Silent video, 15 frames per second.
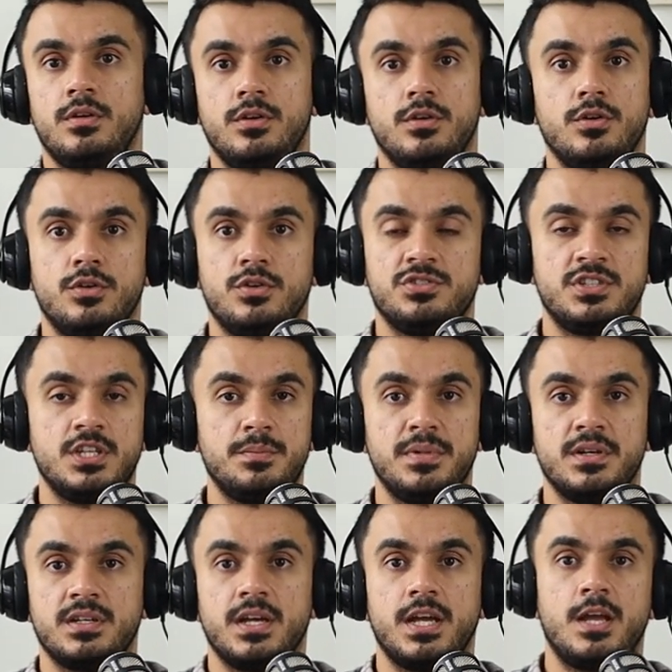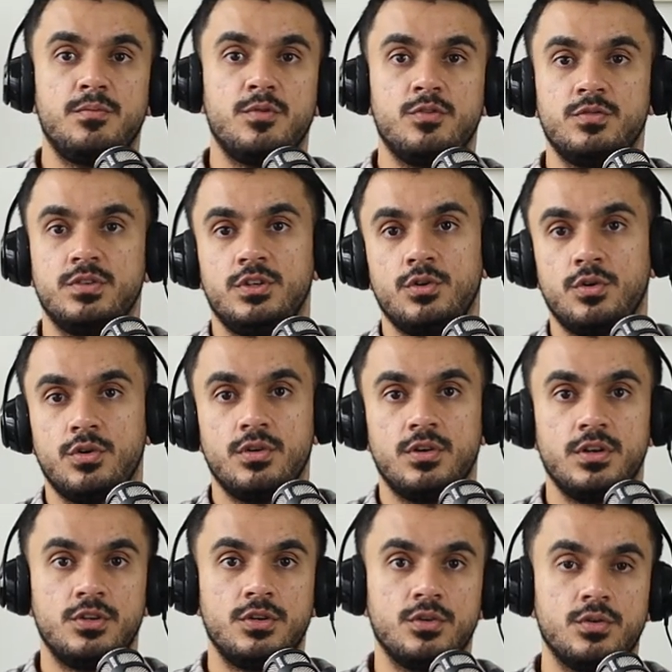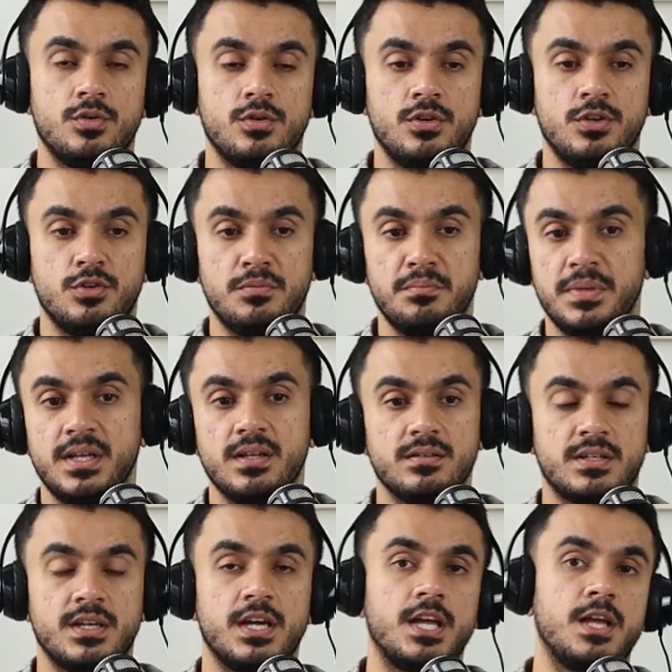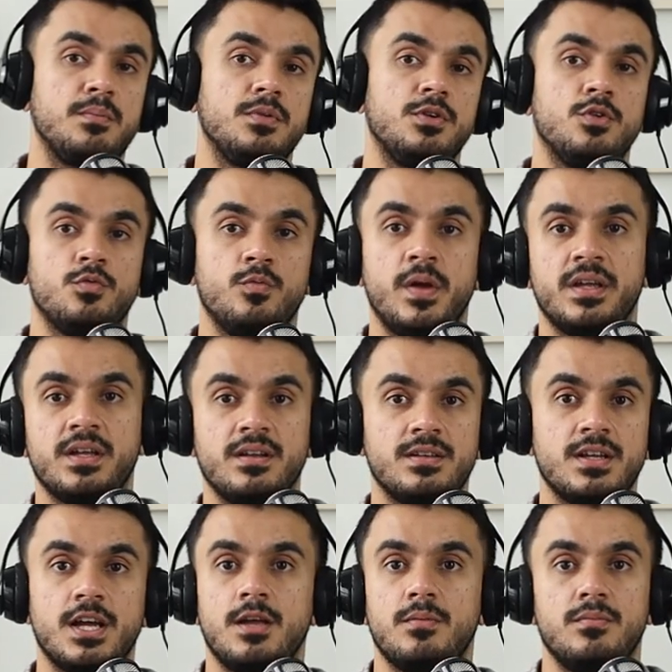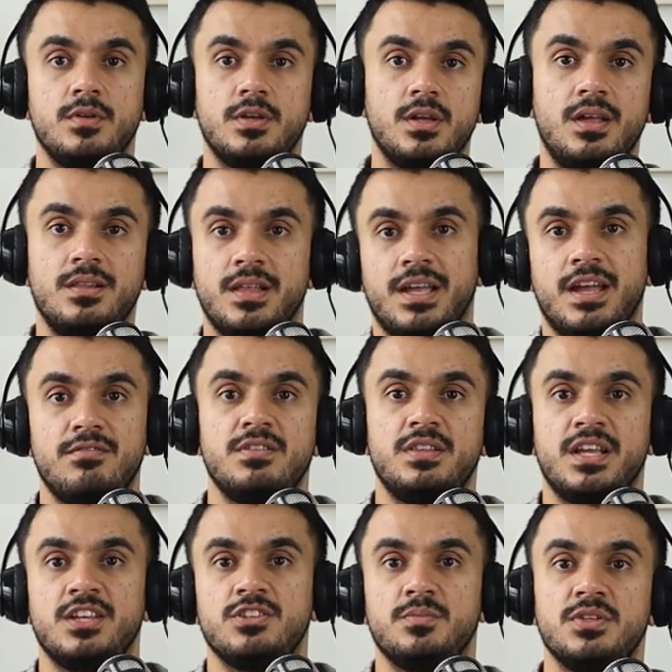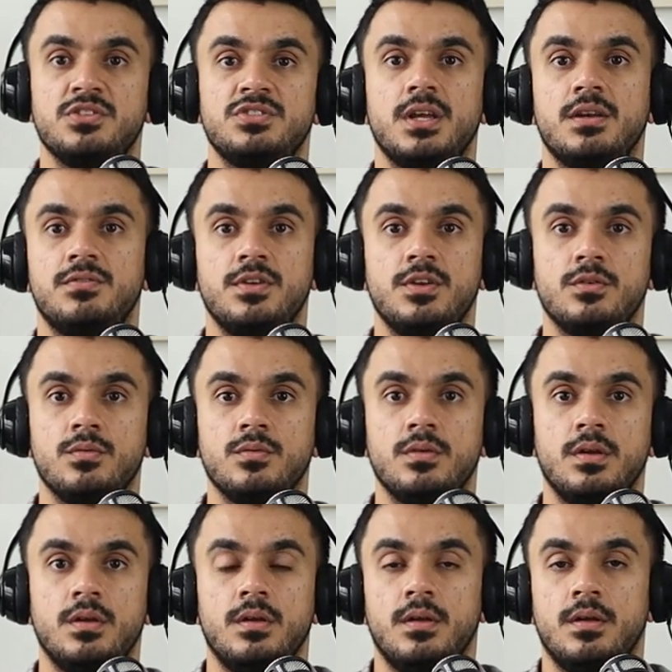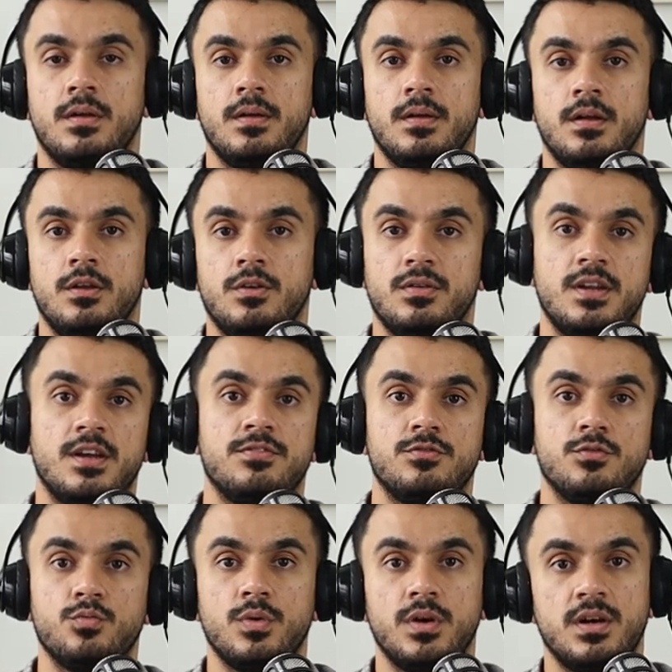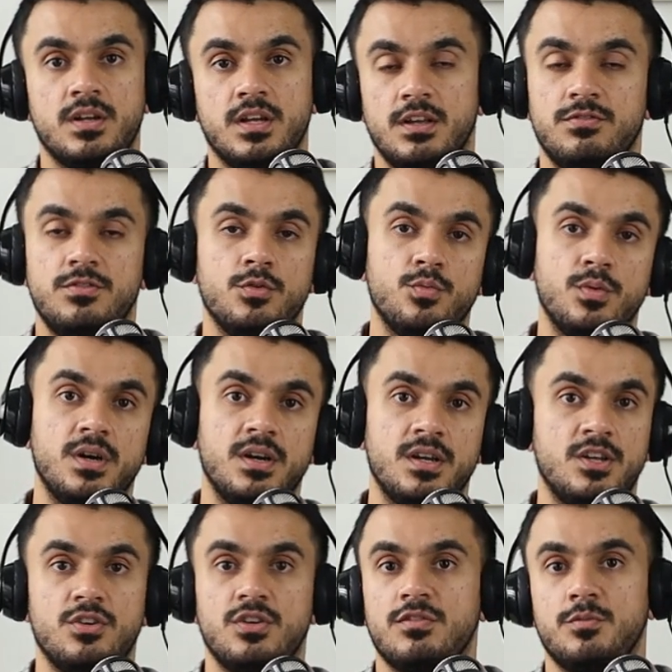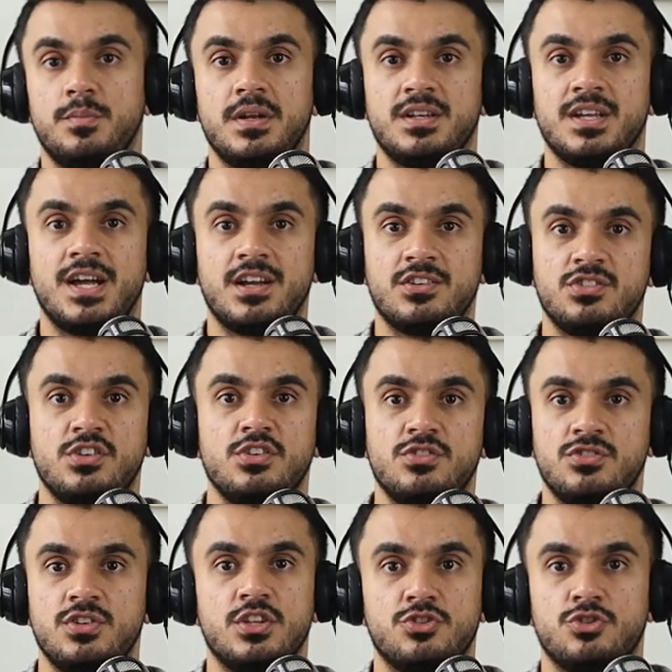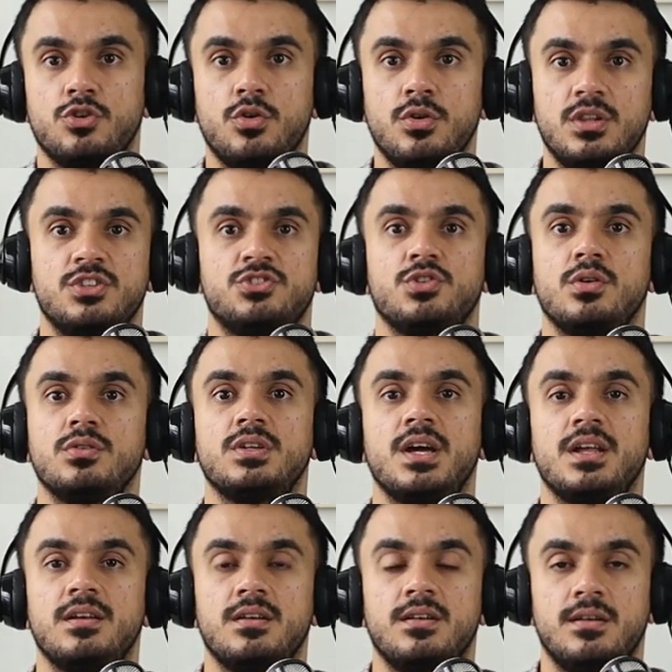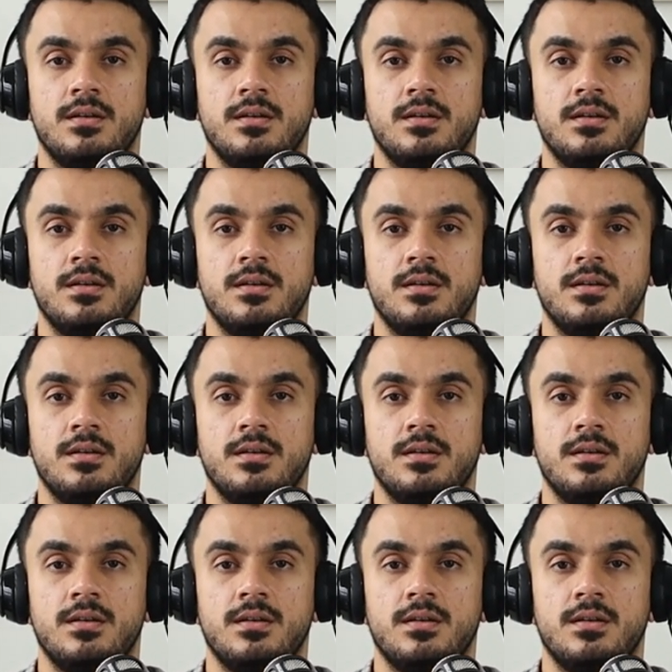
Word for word: you know your sleeping time your your your your meal time your waking time like everything has been set for you you don't have to work. If you work, you don't have to pay taxes. It's all it's all done.